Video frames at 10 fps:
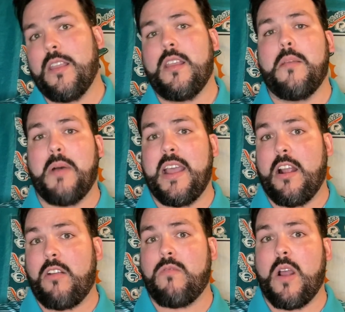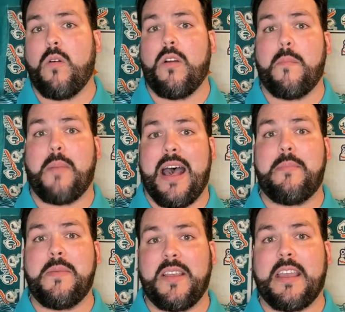but Eric Rowe or
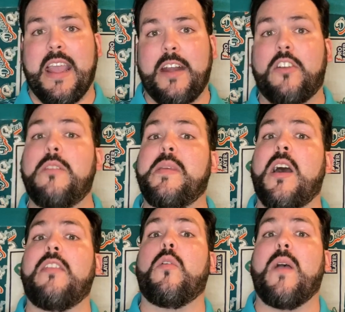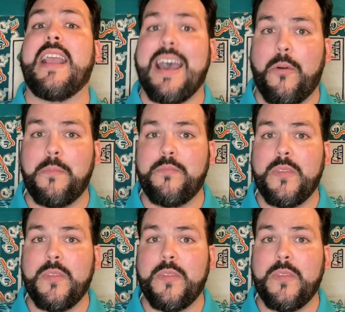Bobby McCain could be on the way out.